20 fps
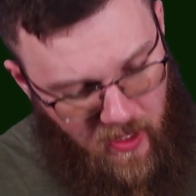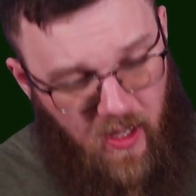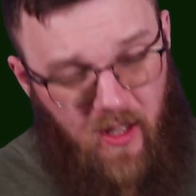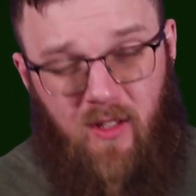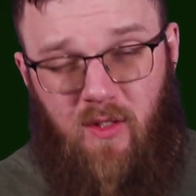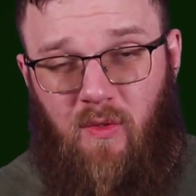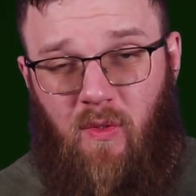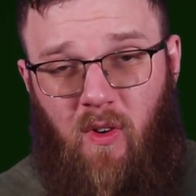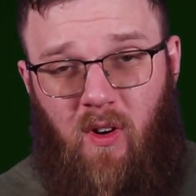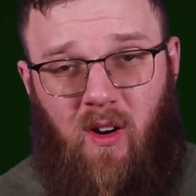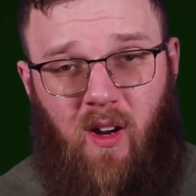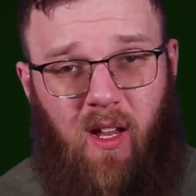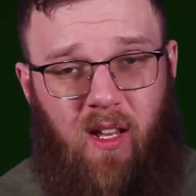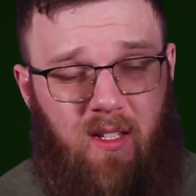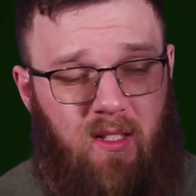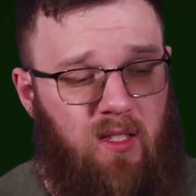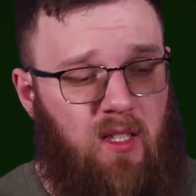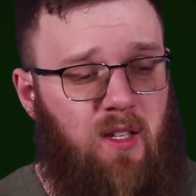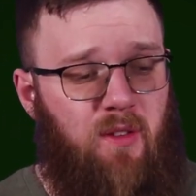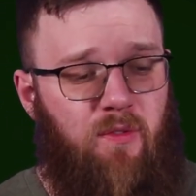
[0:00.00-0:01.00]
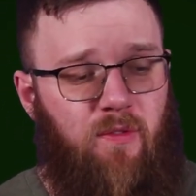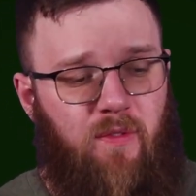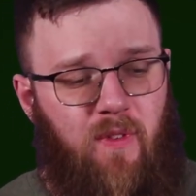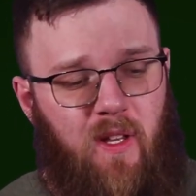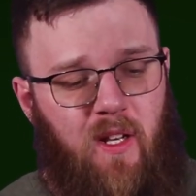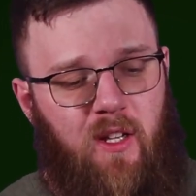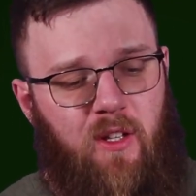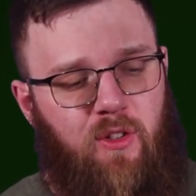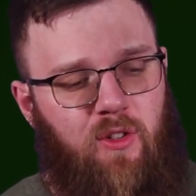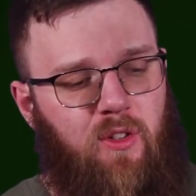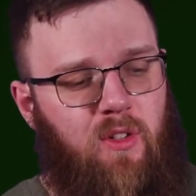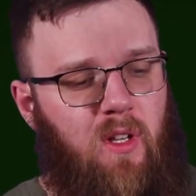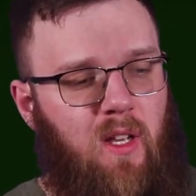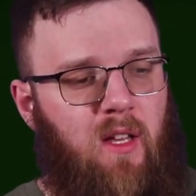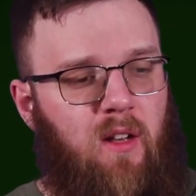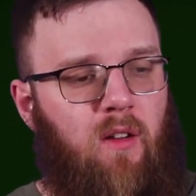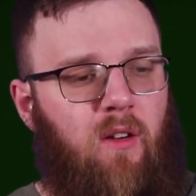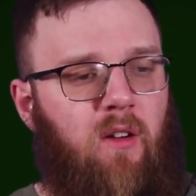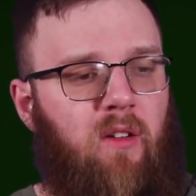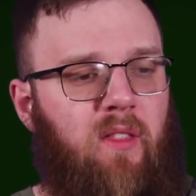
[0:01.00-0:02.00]
As far as the finish
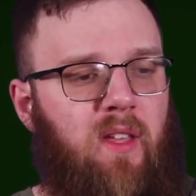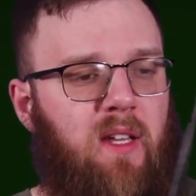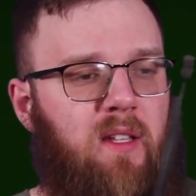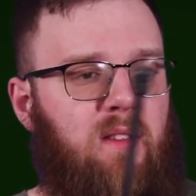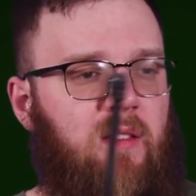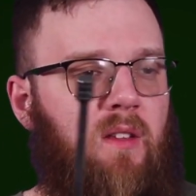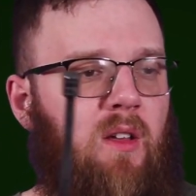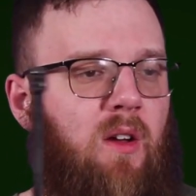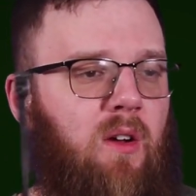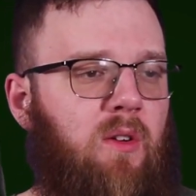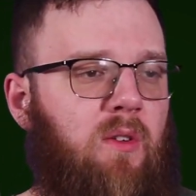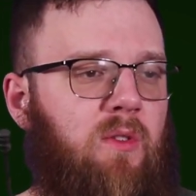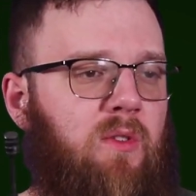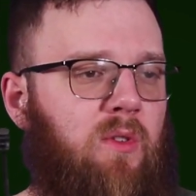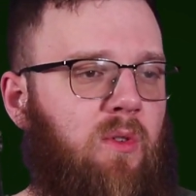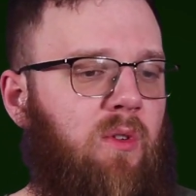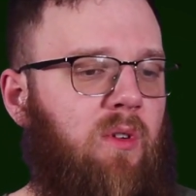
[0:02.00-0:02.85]
and all that goes,